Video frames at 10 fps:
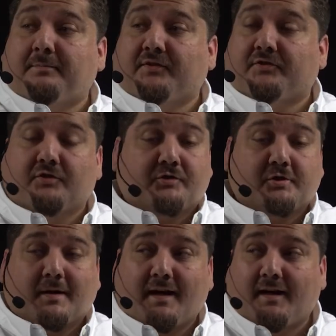heap is just
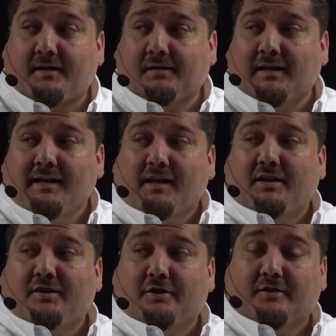too high.
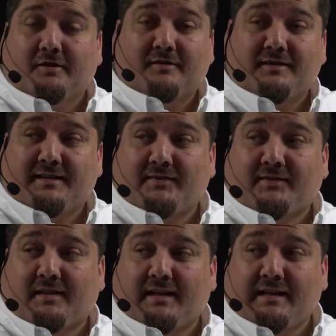Your
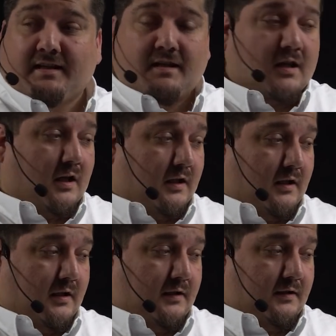disk E
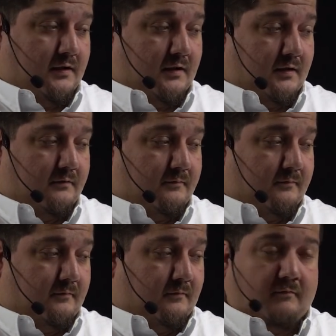on
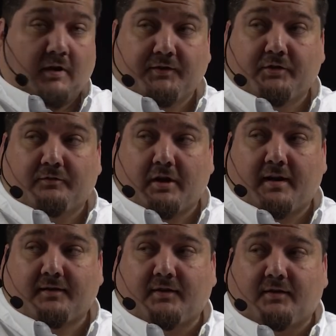server
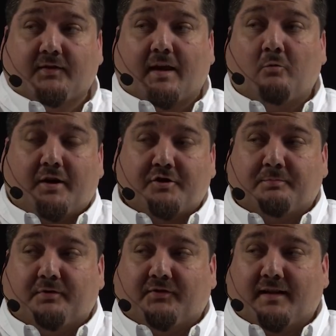X is at
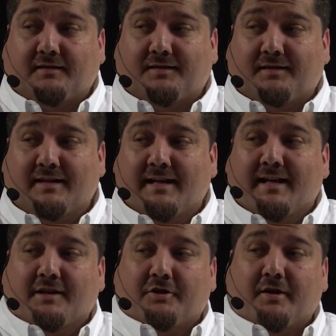100%.
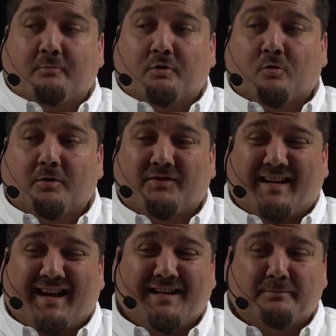Your network port's
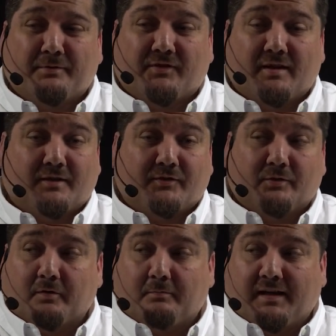at 80% on
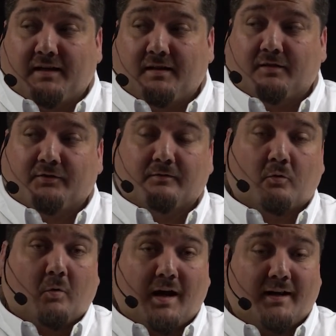server B.
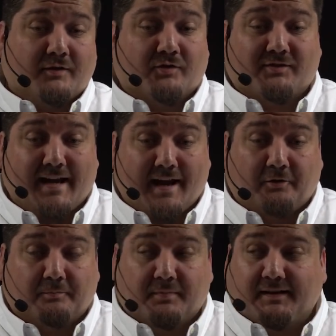Server Y is just
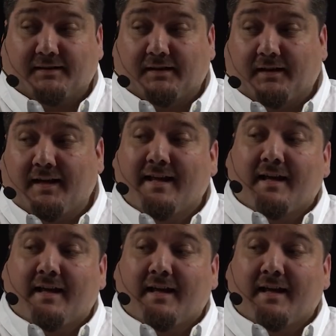down completely.